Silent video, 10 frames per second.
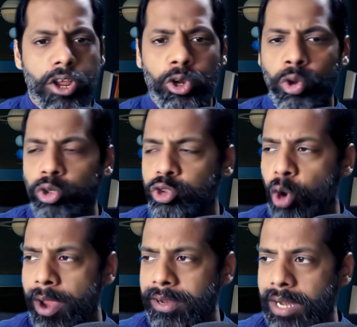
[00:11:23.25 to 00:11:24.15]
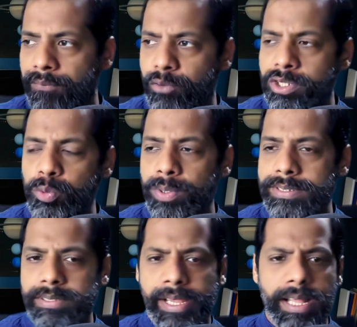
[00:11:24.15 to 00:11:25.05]
no joint reviews with
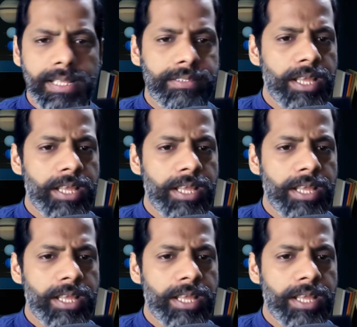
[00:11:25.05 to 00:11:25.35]
sales,